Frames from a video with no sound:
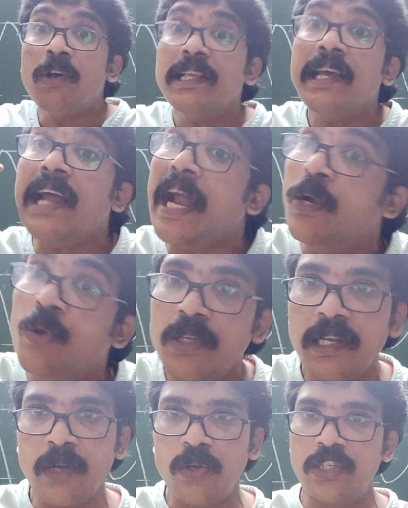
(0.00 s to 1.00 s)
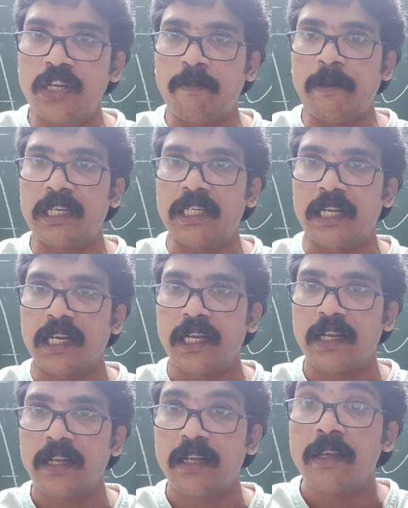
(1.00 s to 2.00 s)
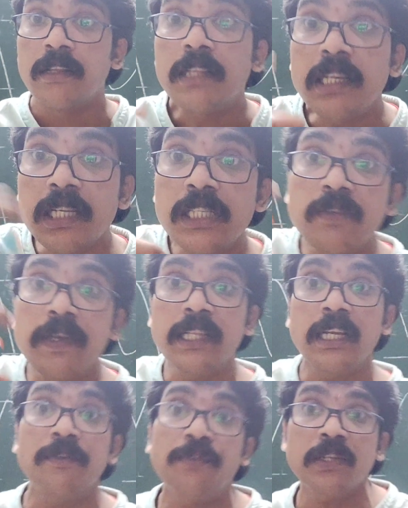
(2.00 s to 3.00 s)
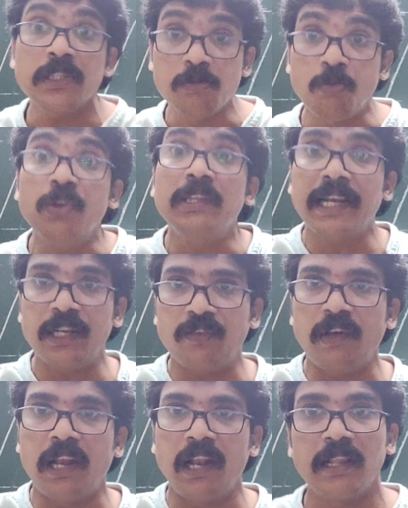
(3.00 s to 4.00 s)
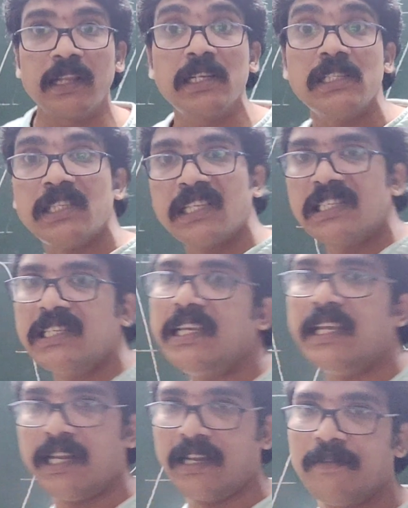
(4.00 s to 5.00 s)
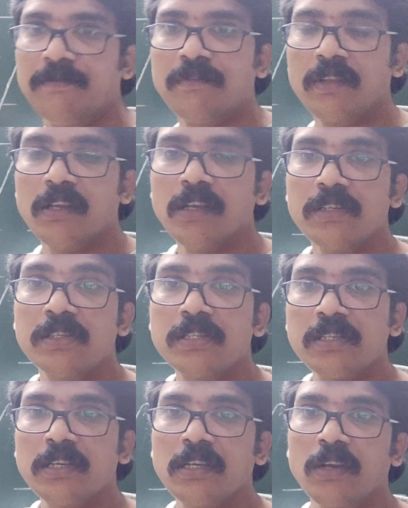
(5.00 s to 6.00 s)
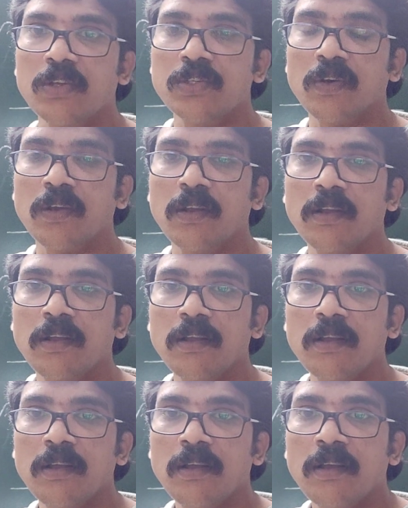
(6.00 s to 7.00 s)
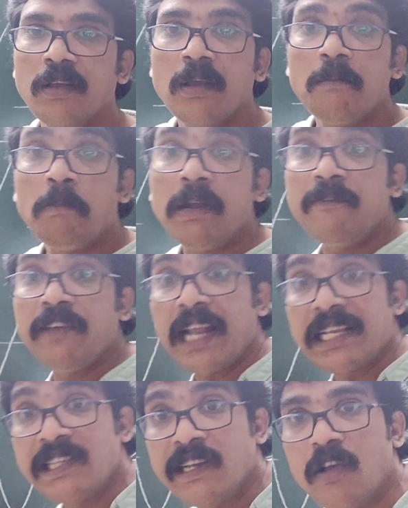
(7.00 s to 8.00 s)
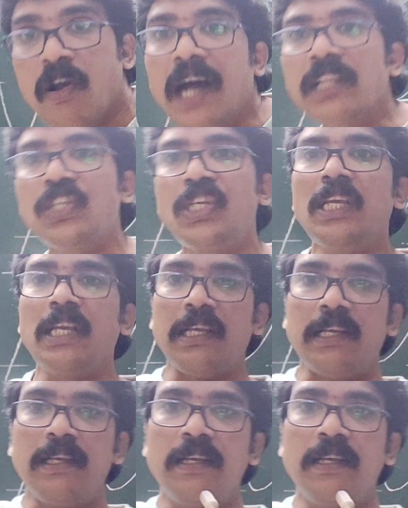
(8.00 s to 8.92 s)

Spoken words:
hydrogen repulsion. That is why the difference more than 12, that is 16 kilojoule. But whereas in Gachi,